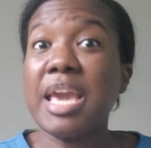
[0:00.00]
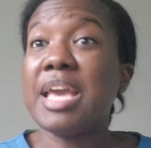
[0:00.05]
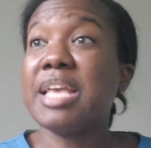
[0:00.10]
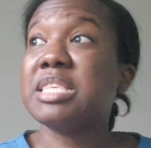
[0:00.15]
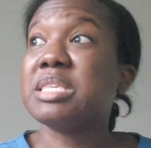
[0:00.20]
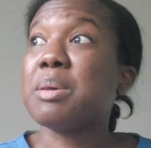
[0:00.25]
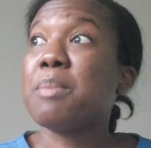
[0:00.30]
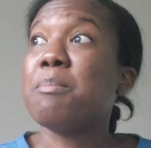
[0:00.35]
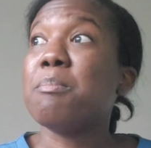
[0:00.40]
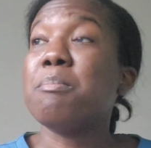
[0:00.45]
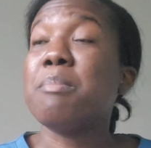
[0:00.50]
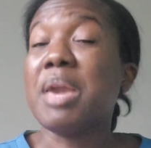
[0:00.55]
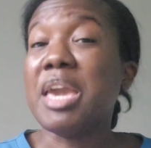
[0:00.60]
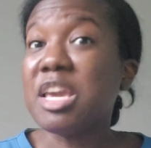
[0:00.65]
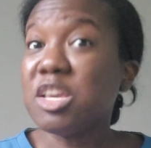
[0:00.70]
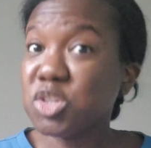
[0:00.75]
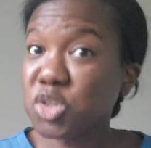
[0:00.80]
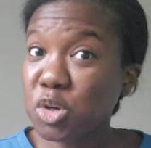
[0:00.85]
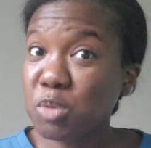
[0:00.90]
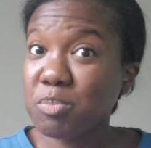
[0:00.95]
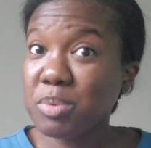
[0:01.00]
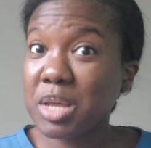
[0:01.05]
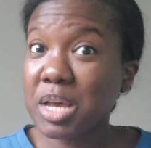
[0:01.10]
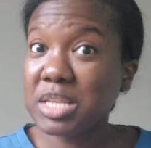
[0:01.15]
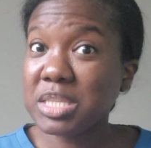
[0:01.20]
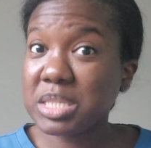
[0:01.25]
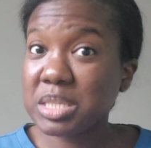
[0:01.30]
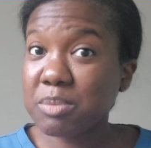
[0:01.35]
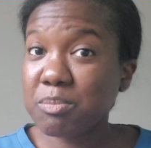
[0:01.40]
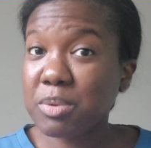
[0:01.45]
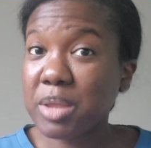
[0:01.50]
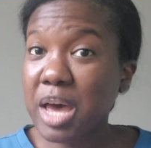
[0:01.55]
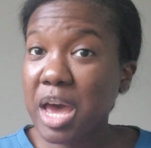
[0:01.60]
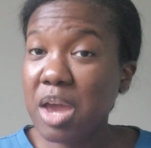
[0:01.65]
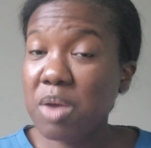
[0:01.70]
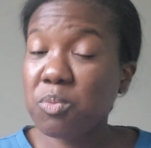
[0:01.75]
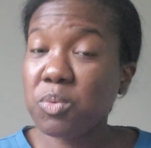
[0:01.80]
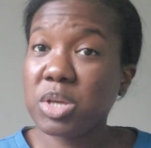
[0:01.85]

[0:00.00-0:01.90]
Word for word: Its major blood supply,